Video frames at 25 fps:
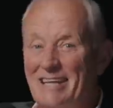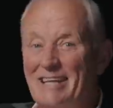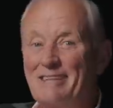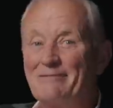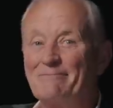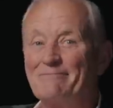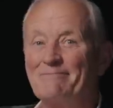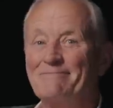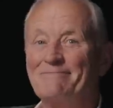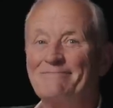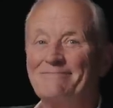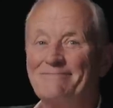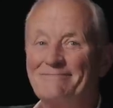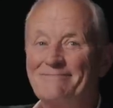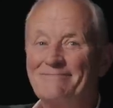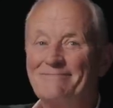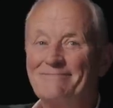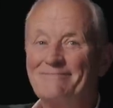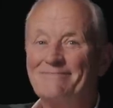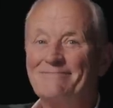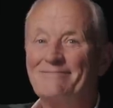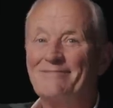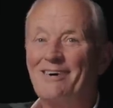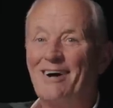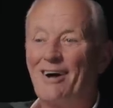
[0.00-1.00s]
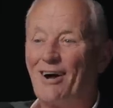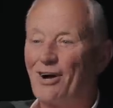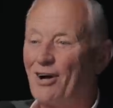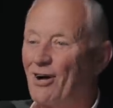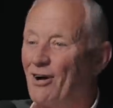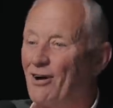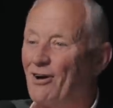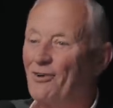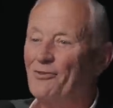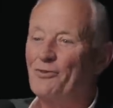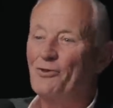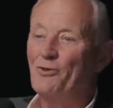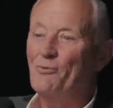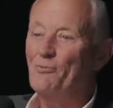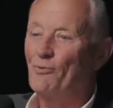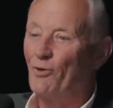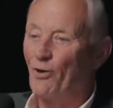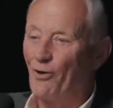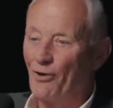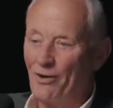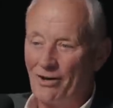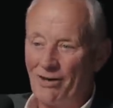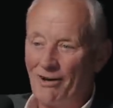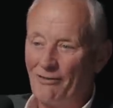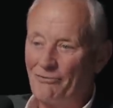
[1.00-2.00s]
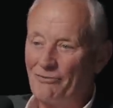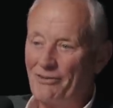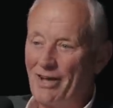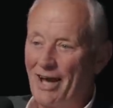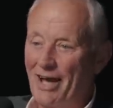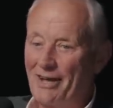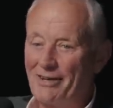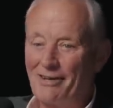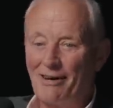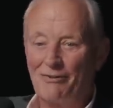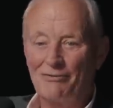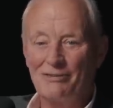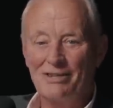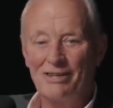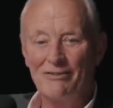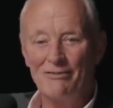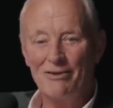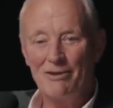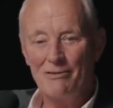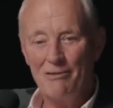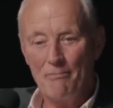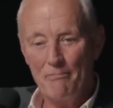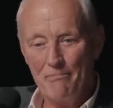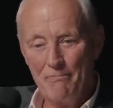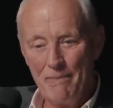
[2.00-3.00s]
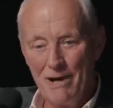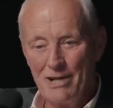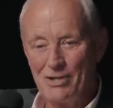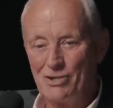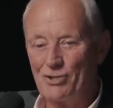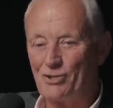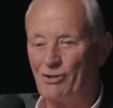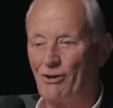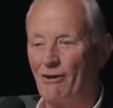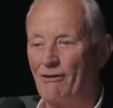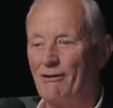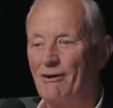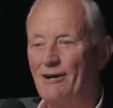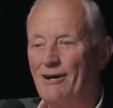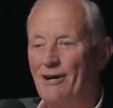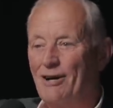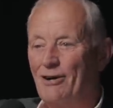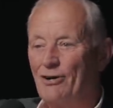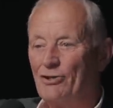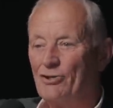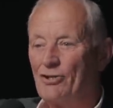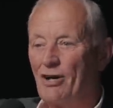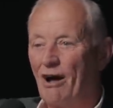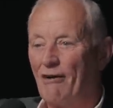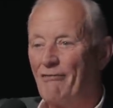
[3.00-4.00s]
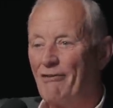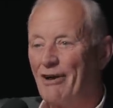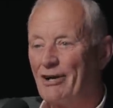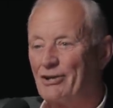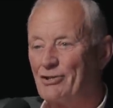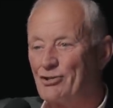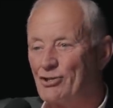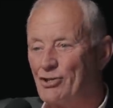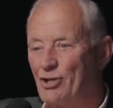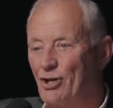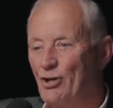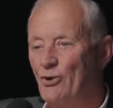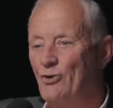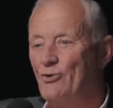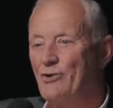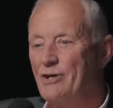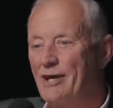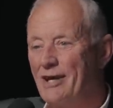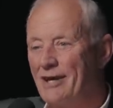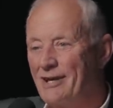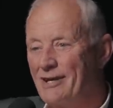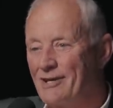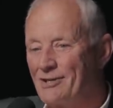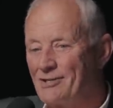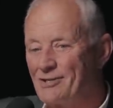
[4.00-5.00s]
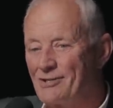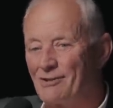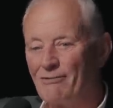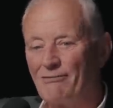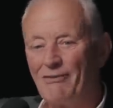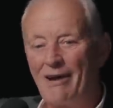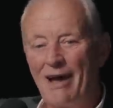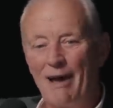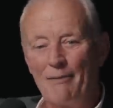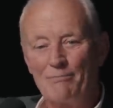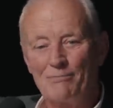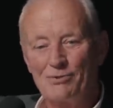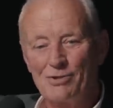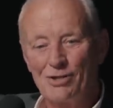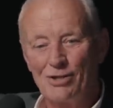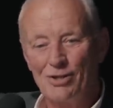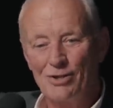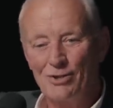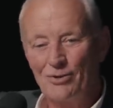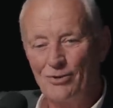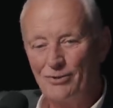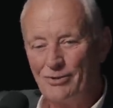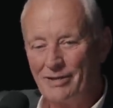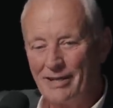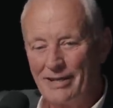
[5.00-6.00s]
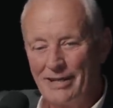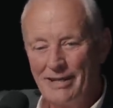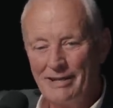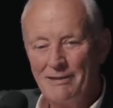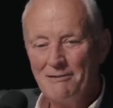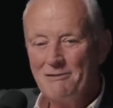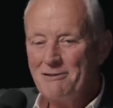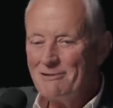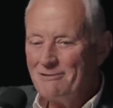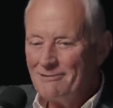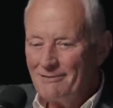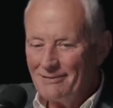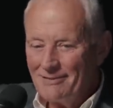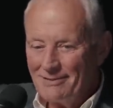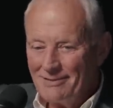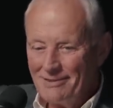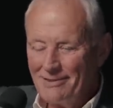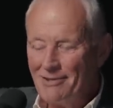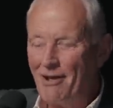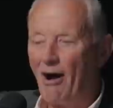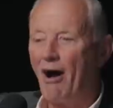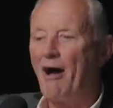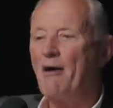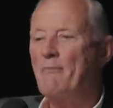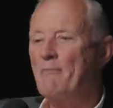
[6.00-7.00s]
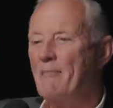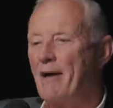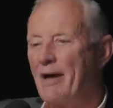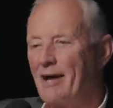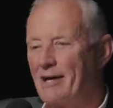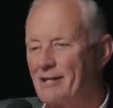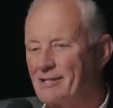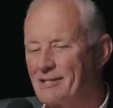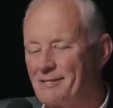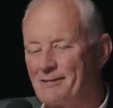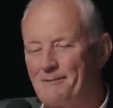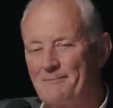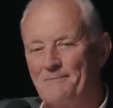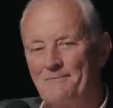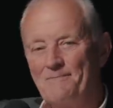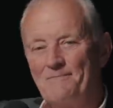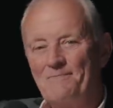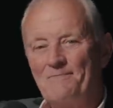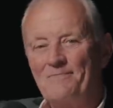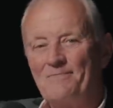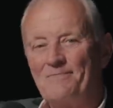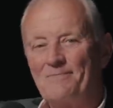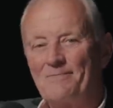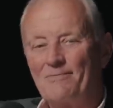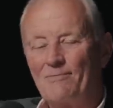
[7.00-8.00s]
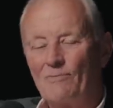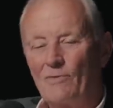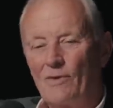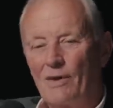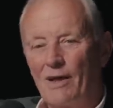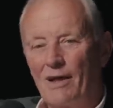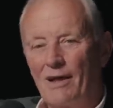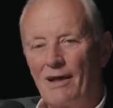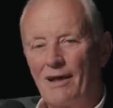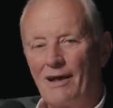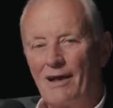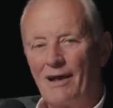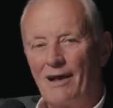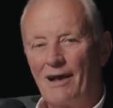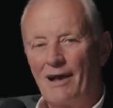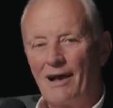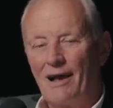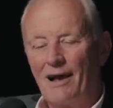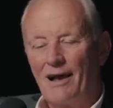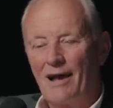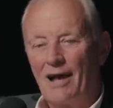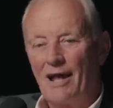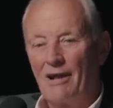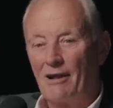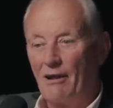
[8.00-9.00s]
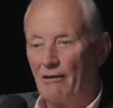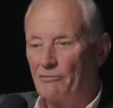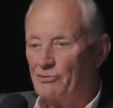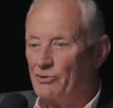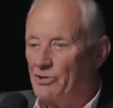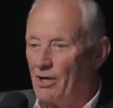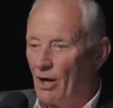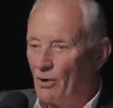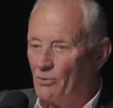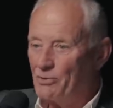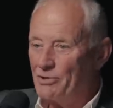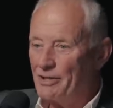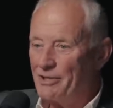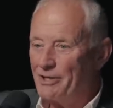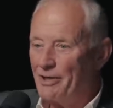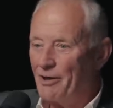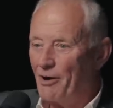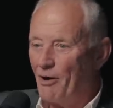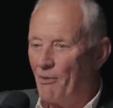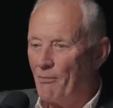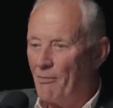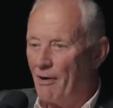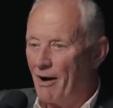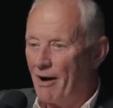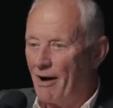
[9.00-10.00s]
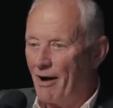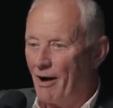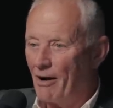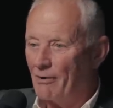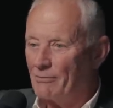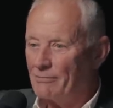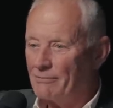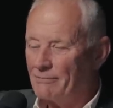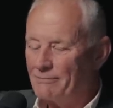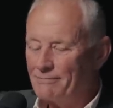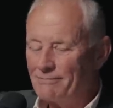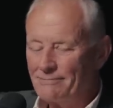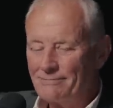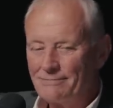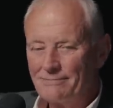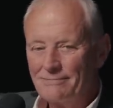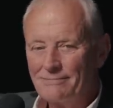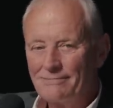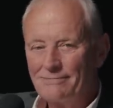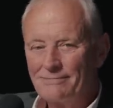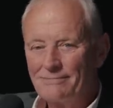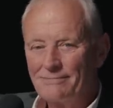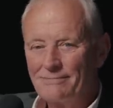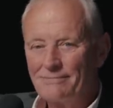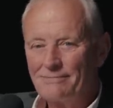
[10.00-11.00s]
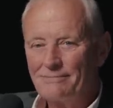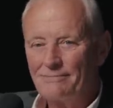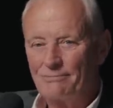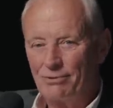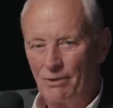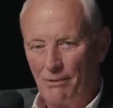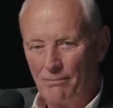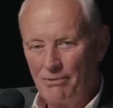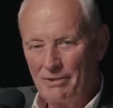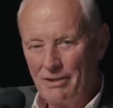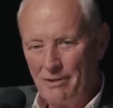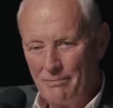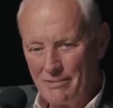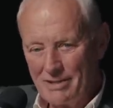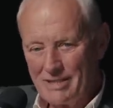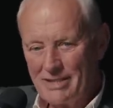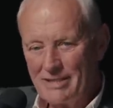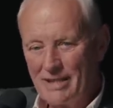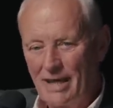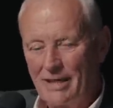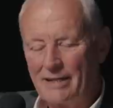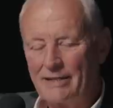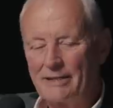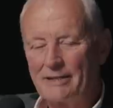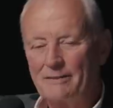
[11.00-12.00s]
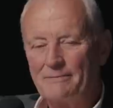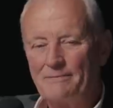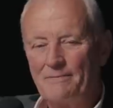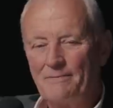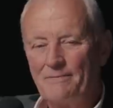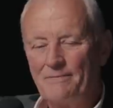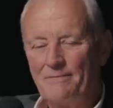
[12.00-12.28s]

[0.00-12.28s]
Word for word: it. I can't do more than I've done. I've given it the best shot. I've had 2 years of absolutely nightmares. And I've shouldered it on my own. Probably a mistake.